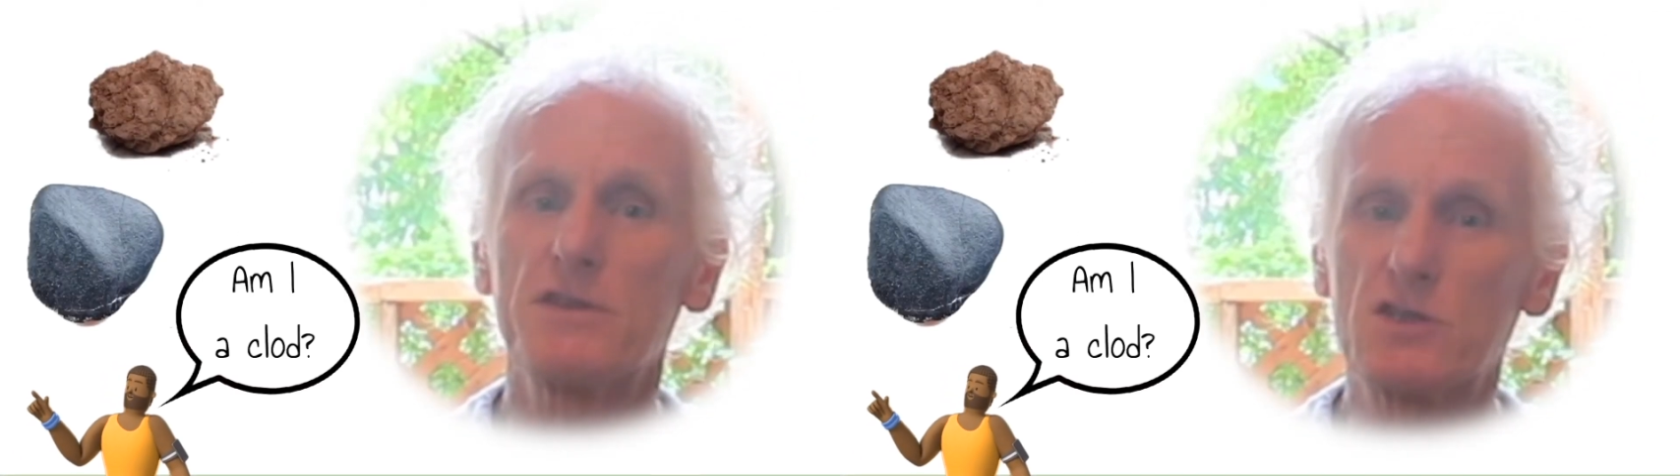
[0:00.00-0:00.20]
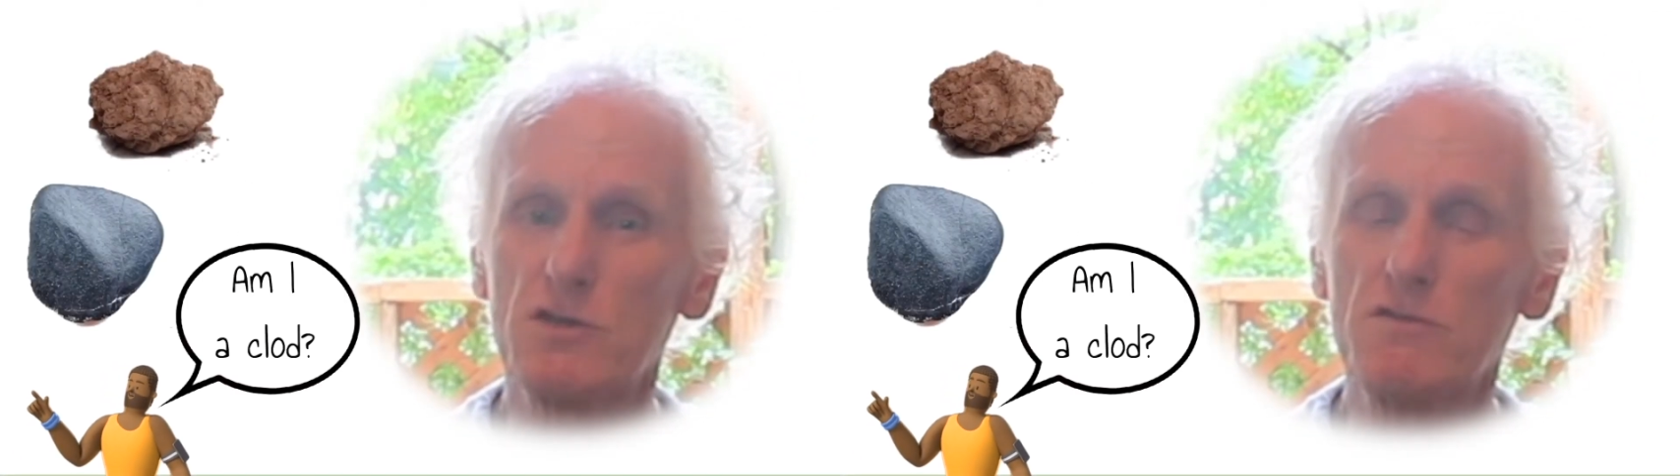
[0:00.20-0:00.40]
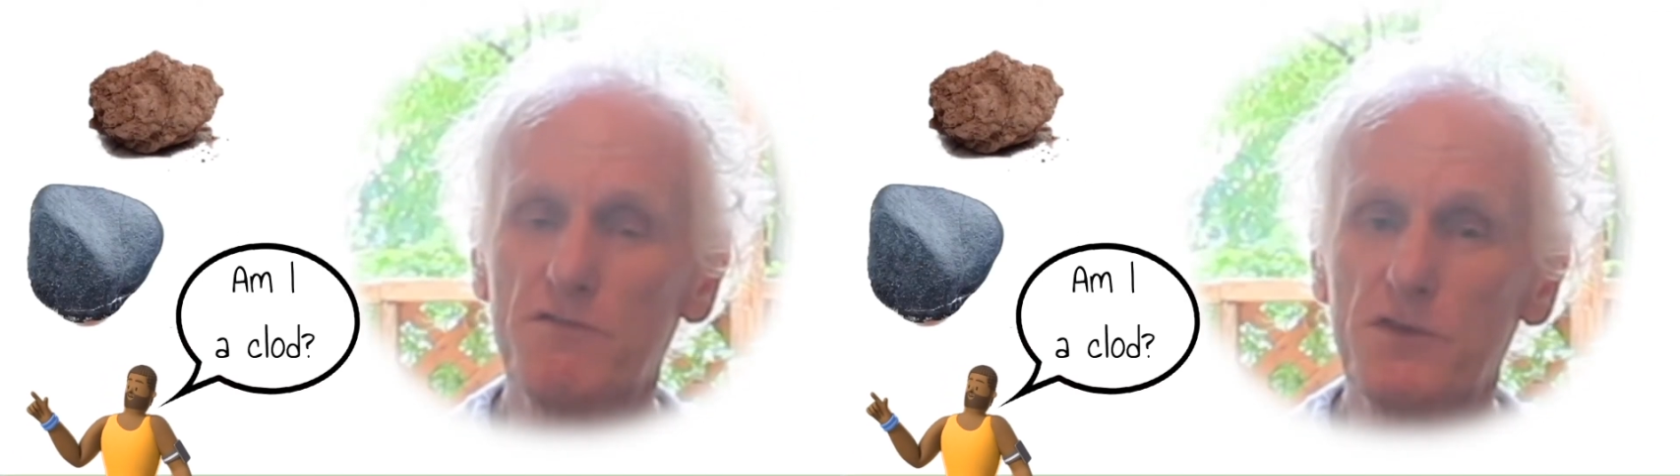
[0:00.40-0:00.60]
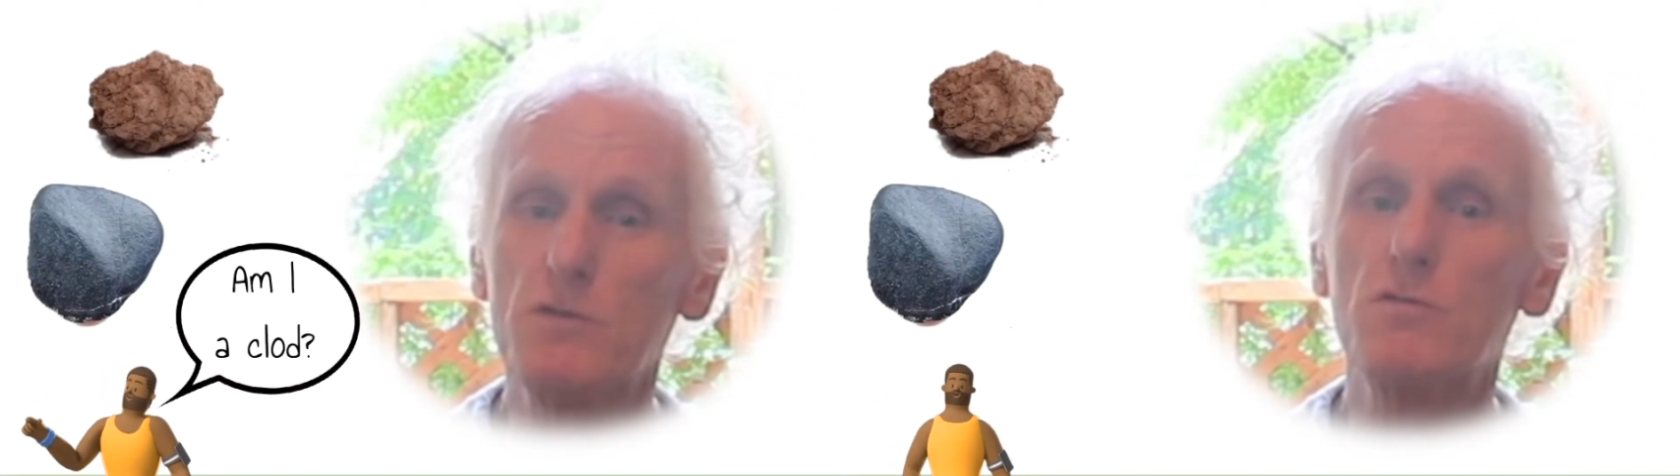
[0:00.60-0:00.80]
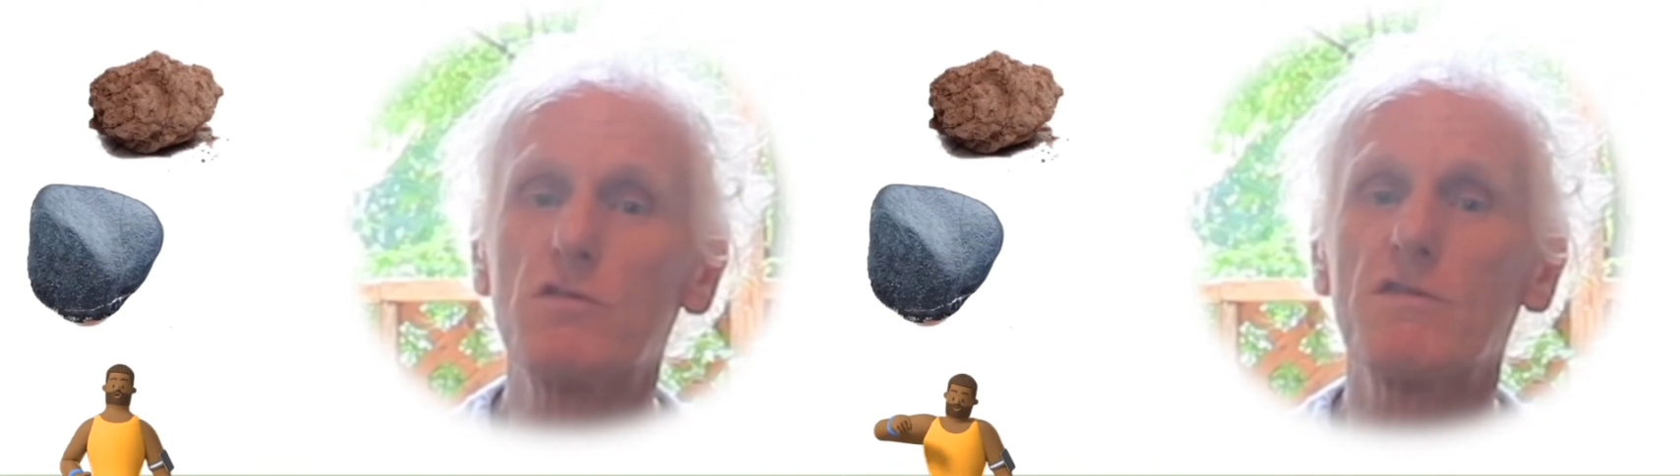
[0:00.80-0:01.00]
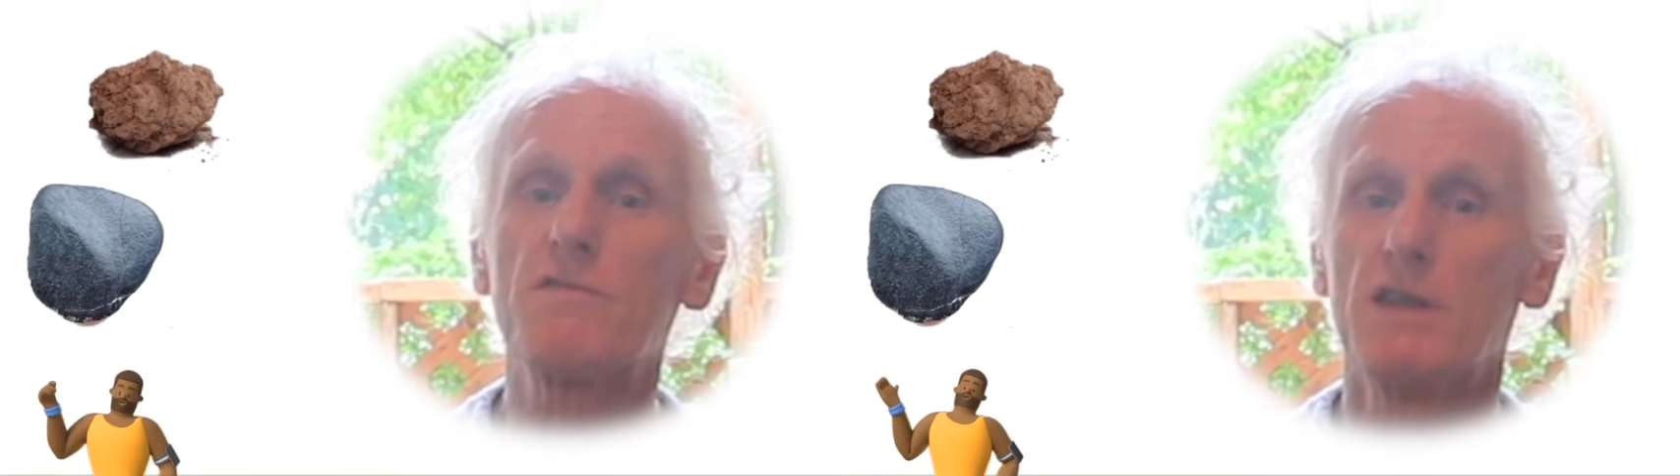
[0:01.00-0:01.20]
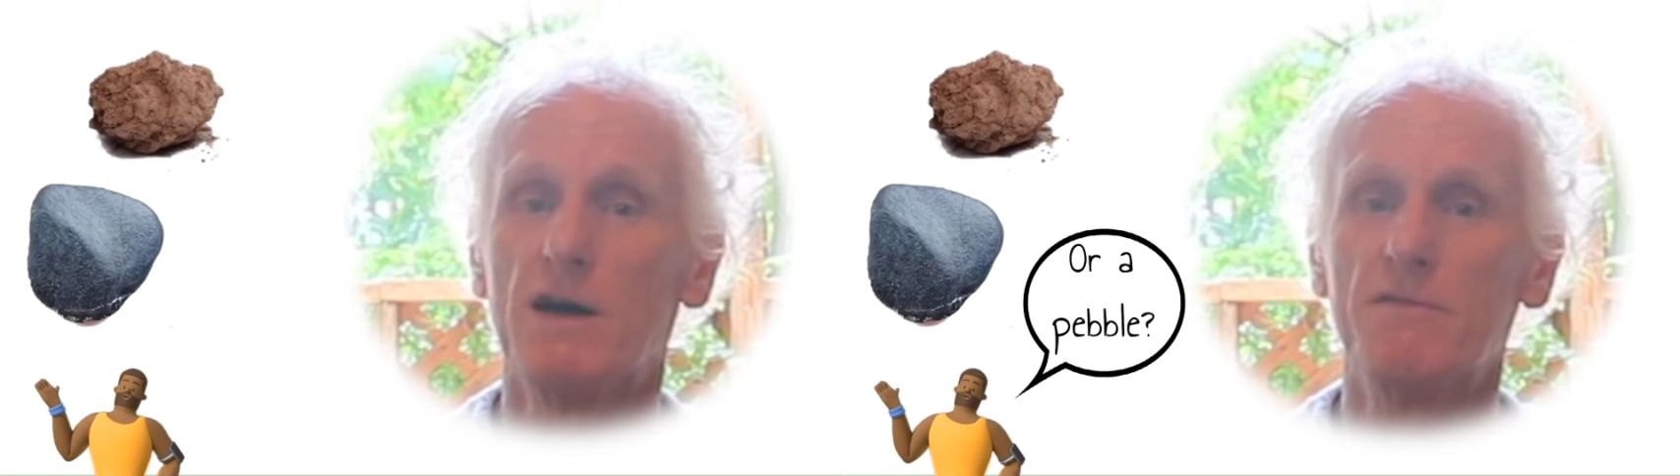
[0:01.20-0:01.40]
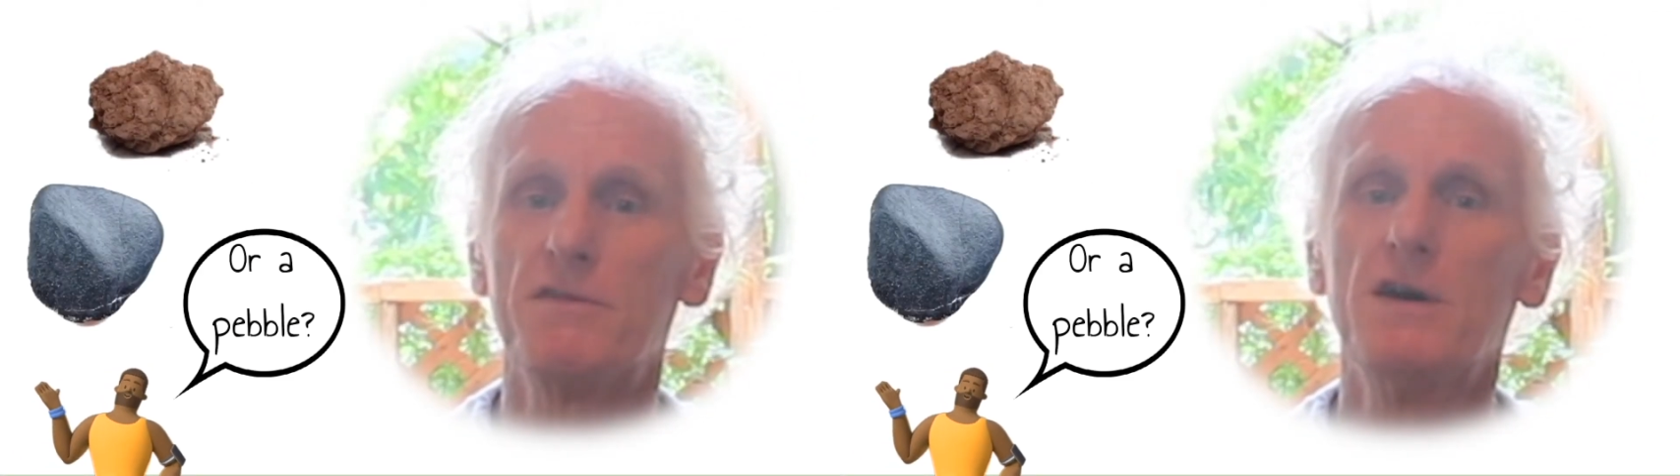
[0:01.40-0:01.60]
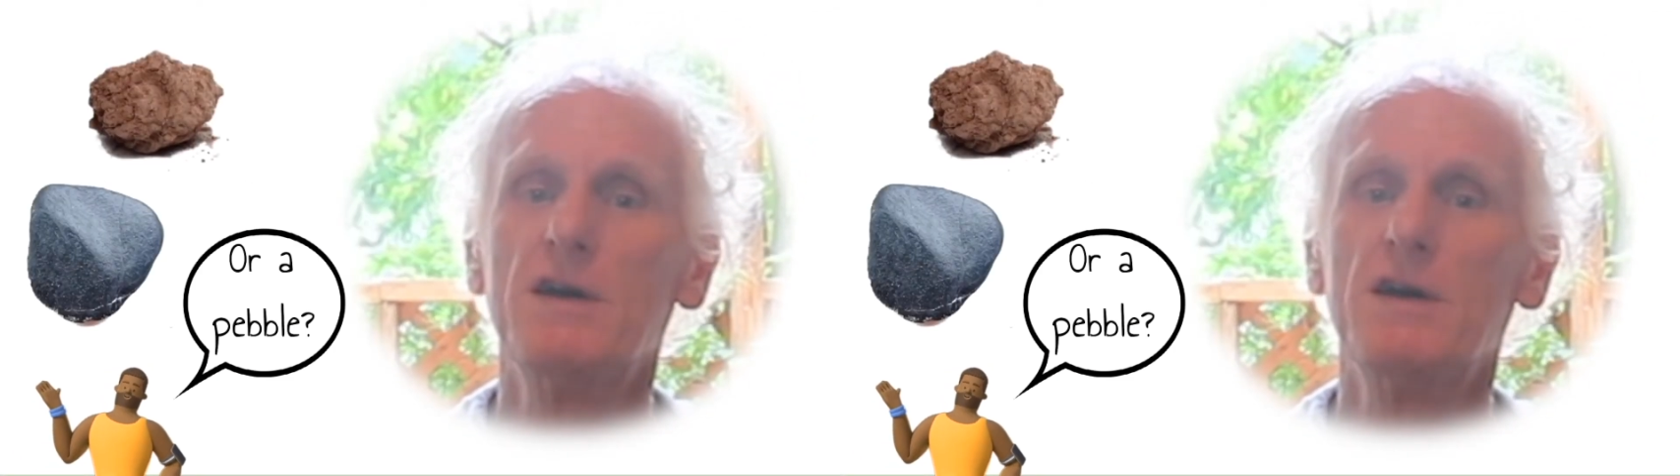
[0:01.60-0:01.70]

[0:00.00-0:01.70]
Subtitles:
the two views of love